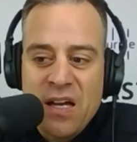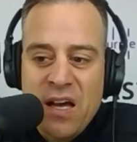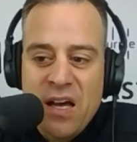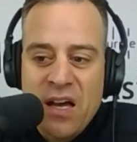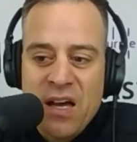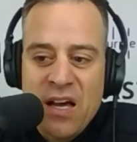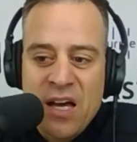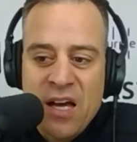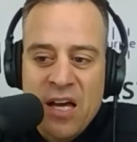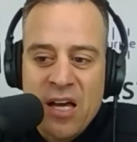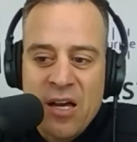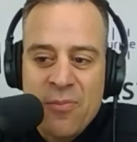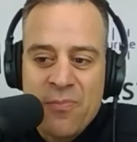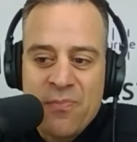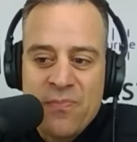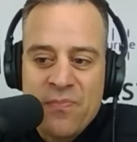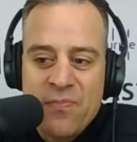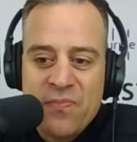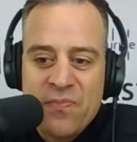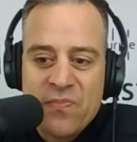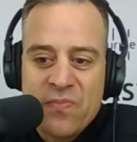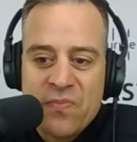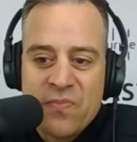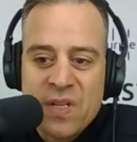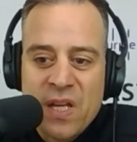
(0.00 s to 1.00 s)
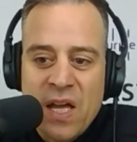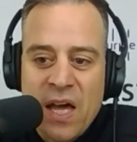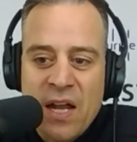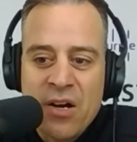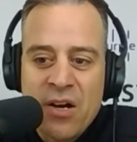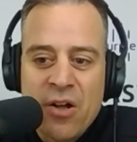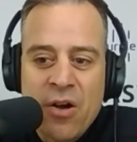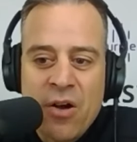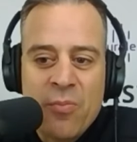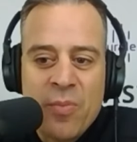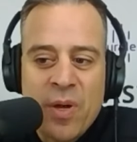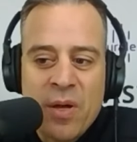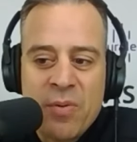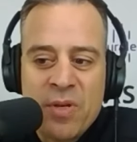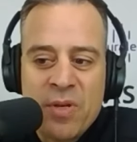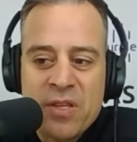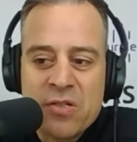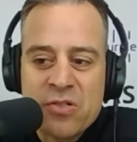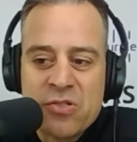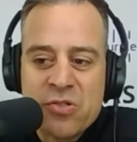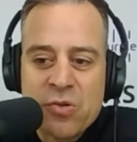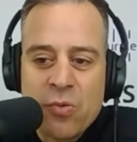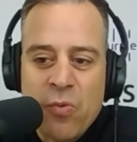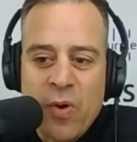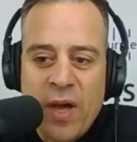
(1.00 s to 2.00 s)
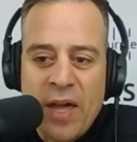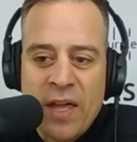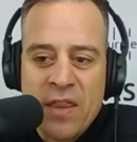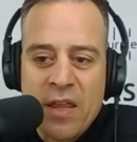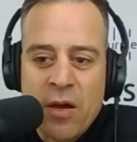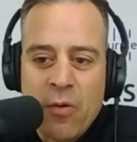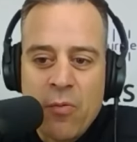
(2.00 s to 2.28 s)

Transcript: Um, I don't know, maybe there's a way